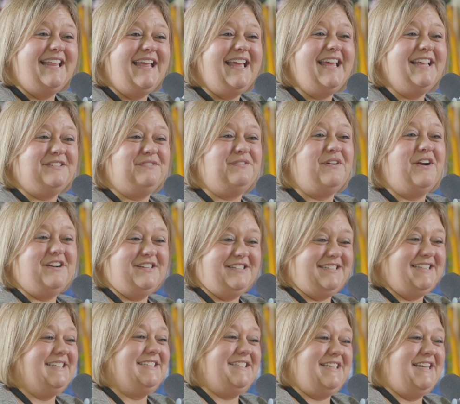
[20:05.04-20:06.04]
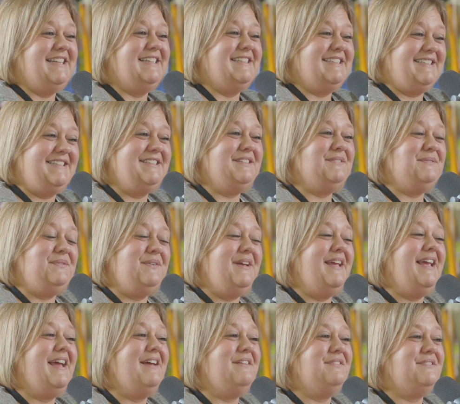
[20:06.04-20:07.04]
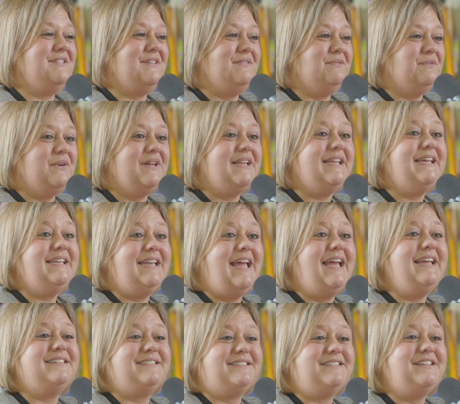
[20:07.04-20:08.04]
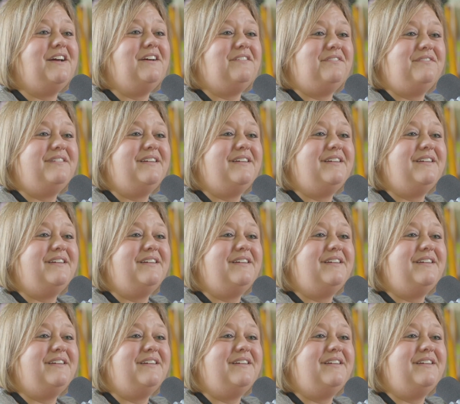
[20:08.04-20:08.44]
As far as it's we have some really nice stuff.